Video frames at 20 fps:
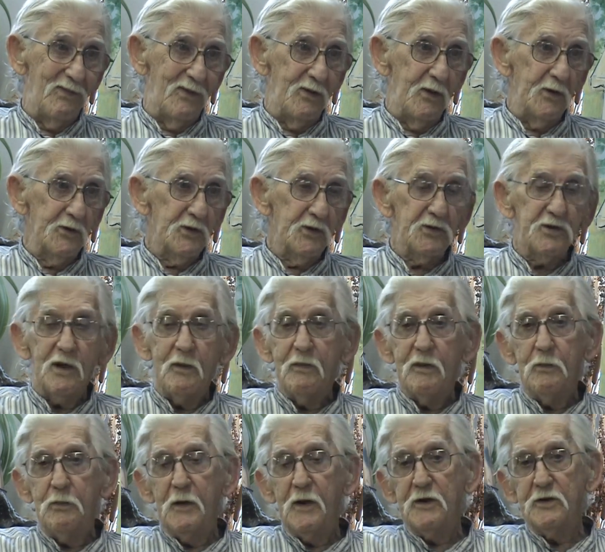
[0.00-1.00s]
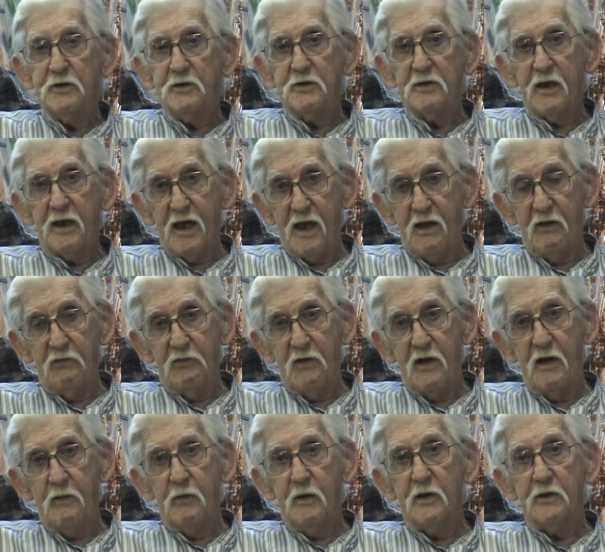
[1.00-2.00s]
Those are some of the pictures. I can't
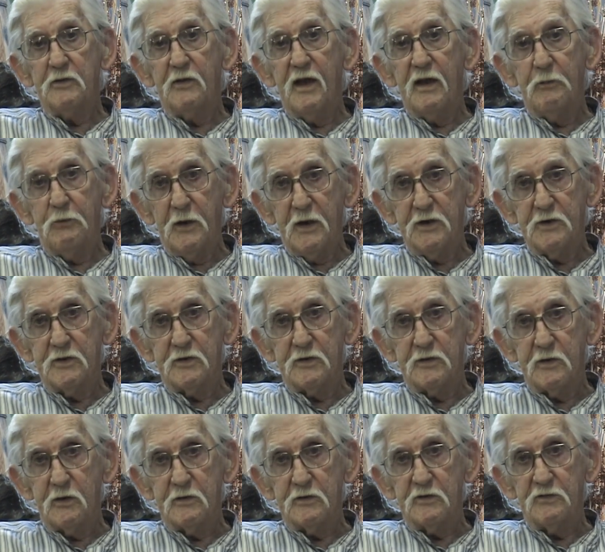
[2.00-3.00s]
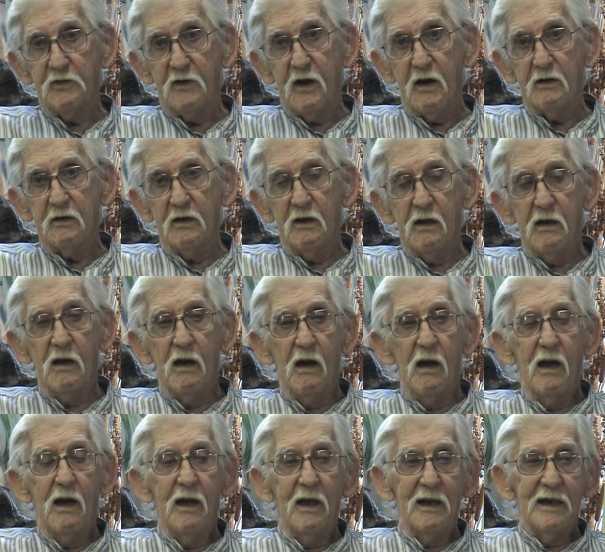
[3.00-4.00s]
find them because I had pictures of those fires.
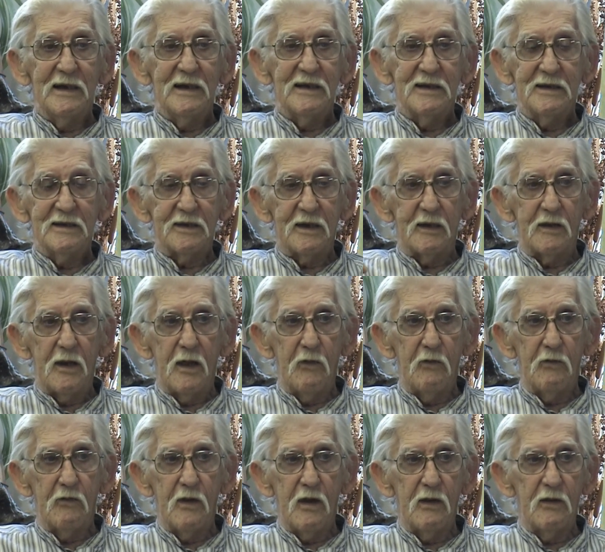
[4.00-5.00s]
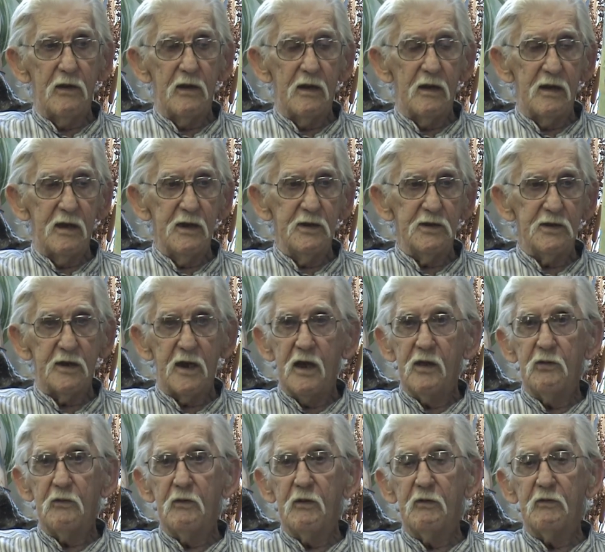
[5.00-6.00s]
We're on the east side
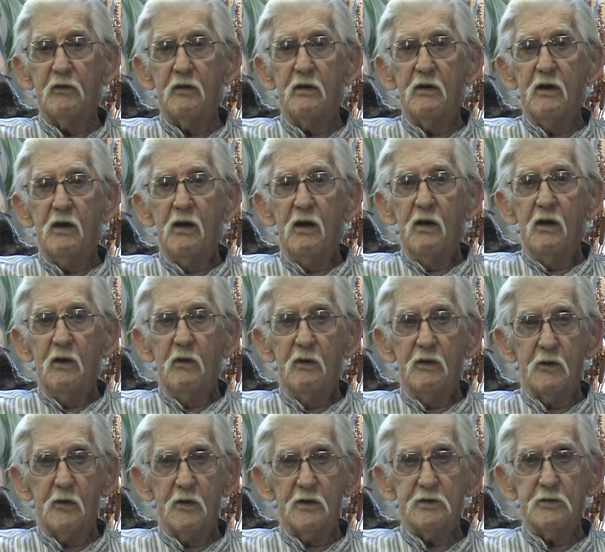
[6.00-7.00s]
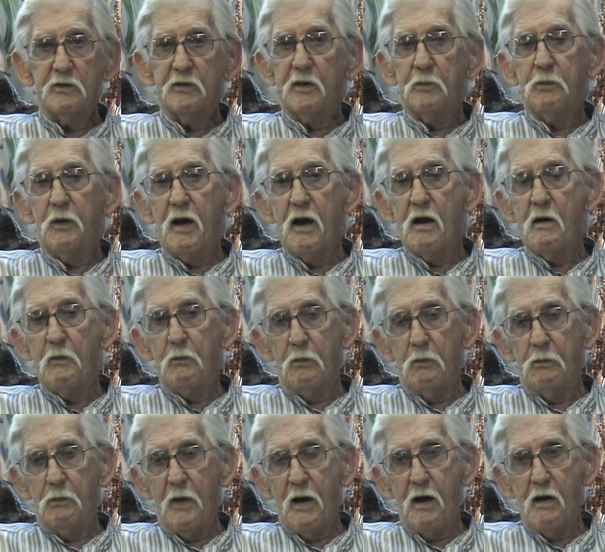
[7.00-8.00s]
of the river. Of course, with the
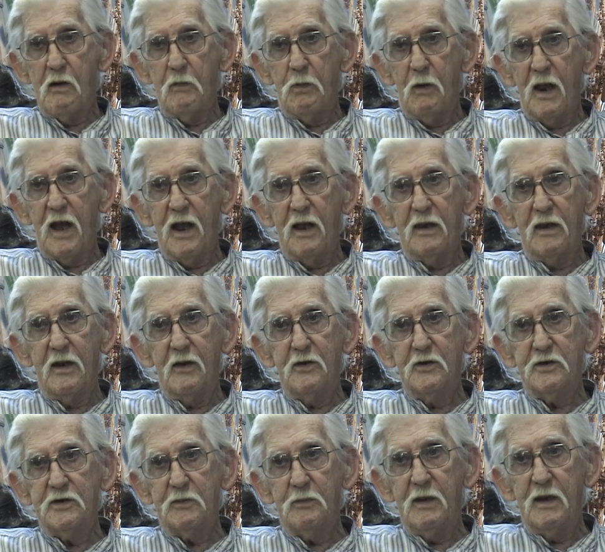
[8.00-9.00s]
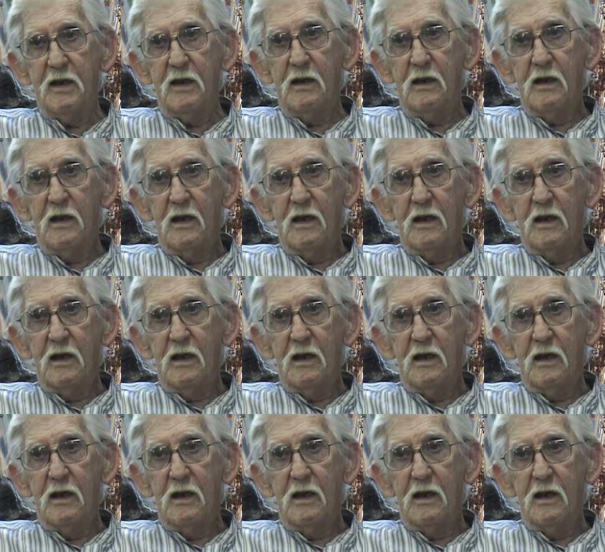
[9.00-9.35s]
power plant, there used to be a